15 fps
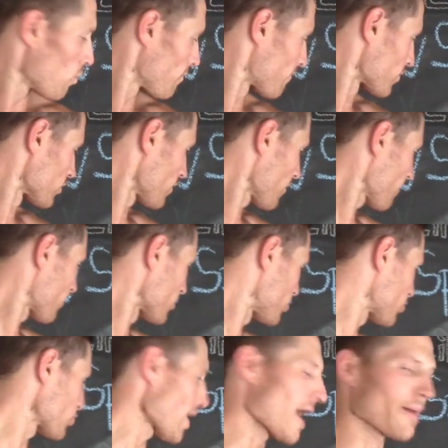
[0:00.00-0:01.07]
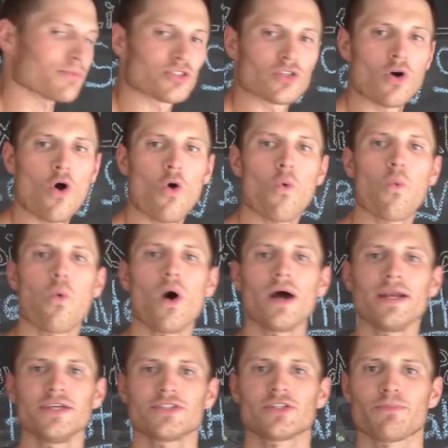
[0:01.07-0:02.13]
for straps,
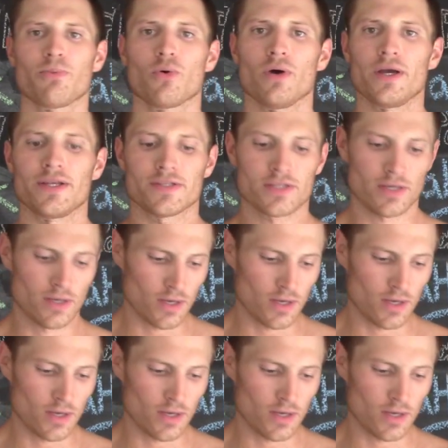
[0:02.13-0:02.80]
what is the point